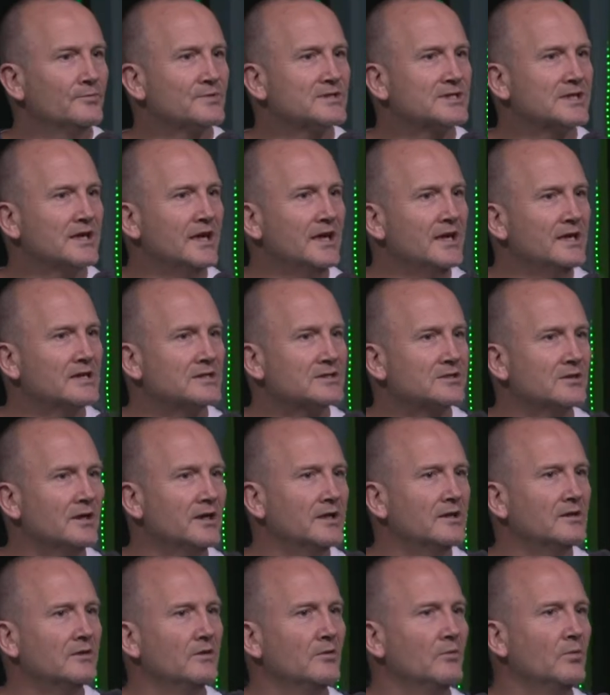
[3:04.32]
I'm saying? It's
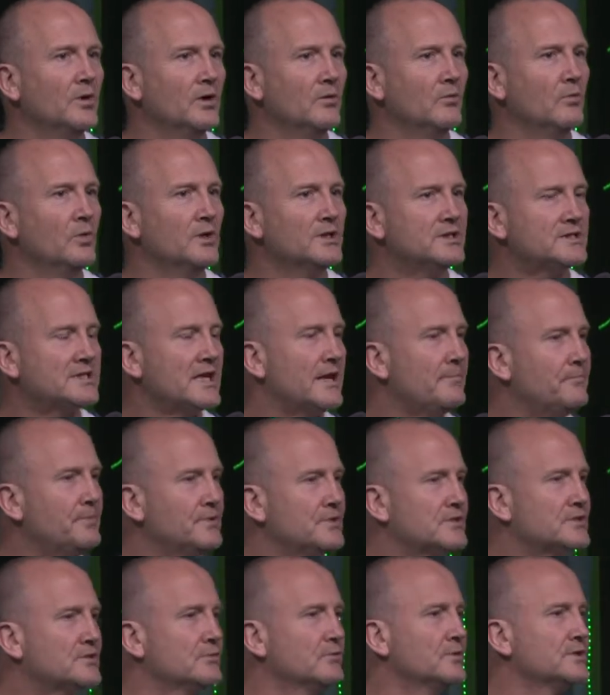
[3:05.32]
like, what's
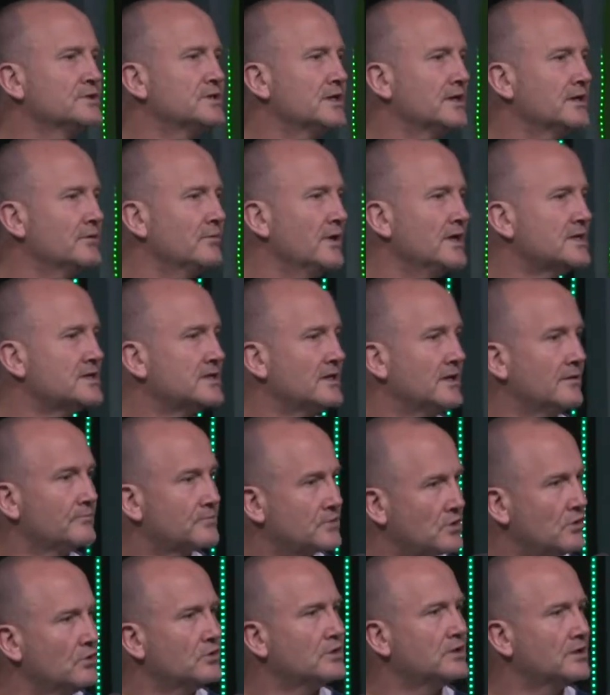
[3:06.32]
happened to a generation? I'm
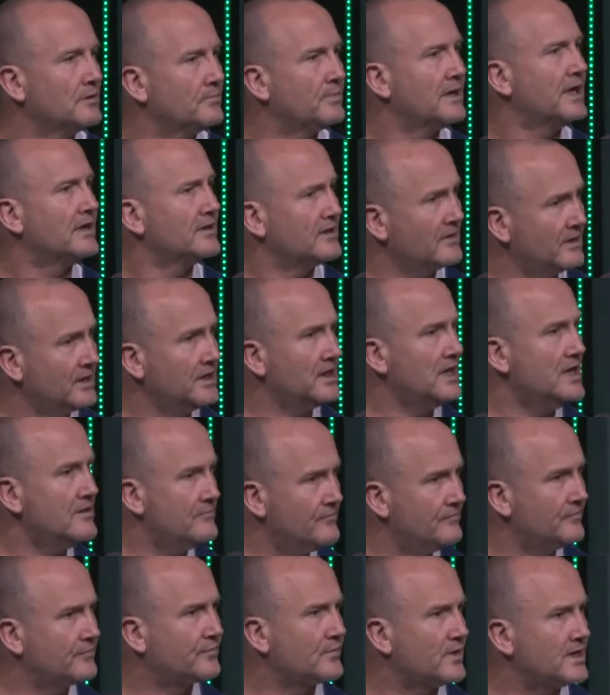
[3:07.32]
talking about
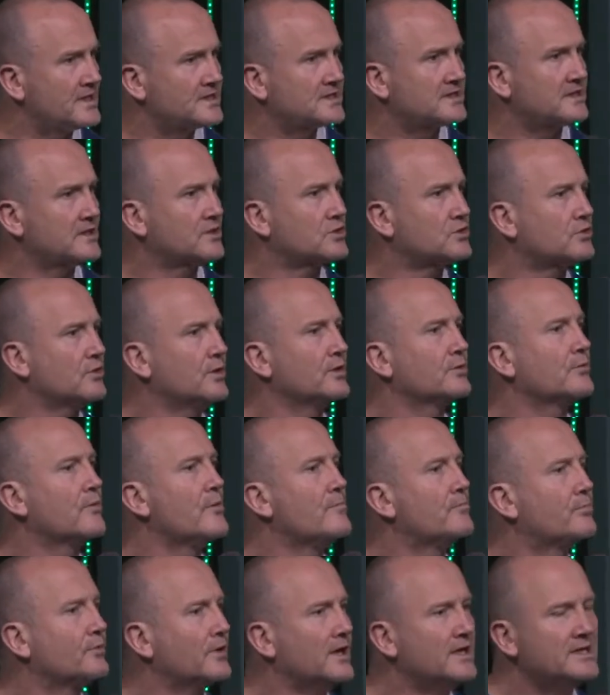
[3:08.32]
even for us that are trying to
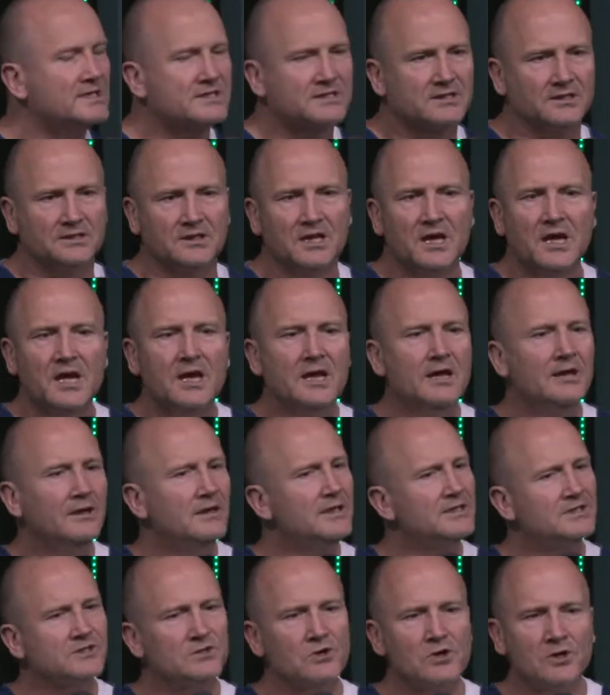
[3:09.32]
embrace it.
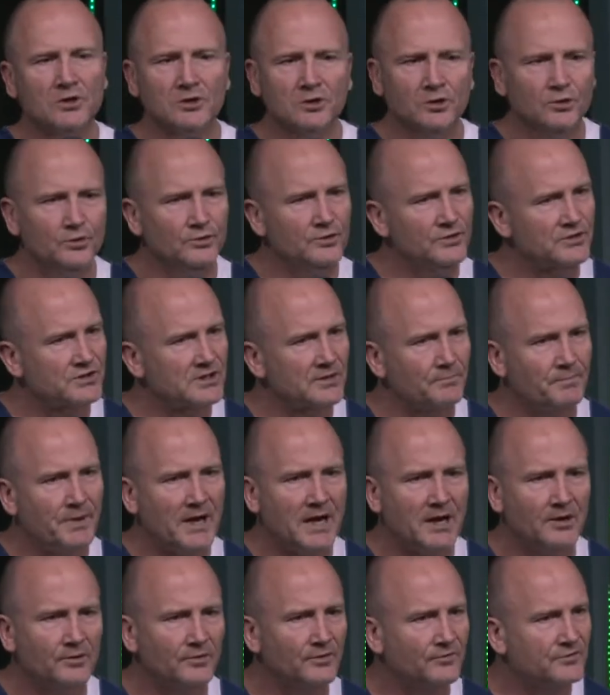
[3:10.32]
Let's not lose the
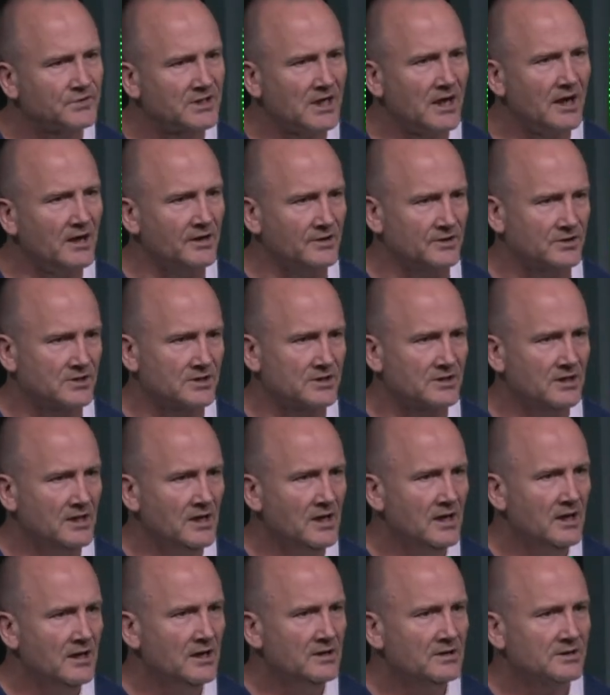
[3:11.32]
power of touch.
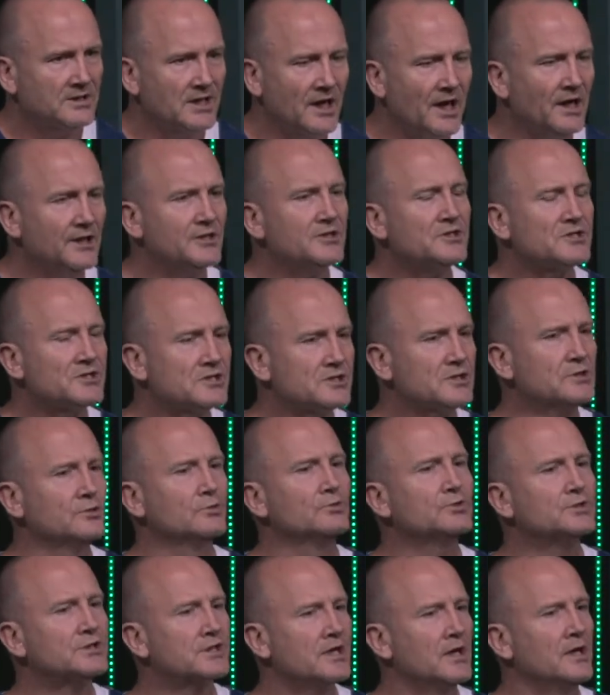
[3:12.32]
Touch
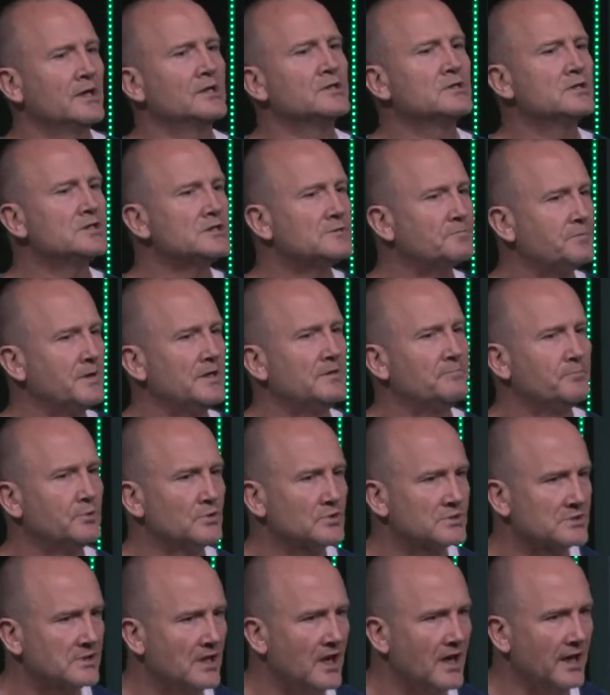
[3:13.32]
still changes
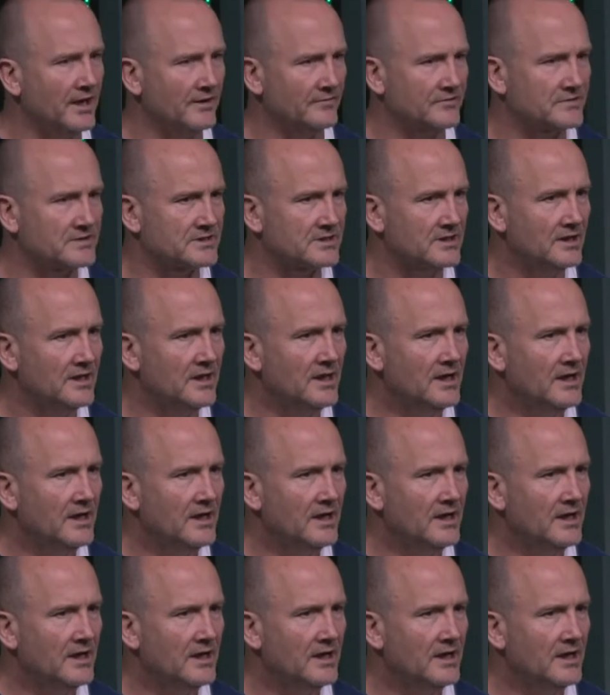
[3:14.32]
people's lives.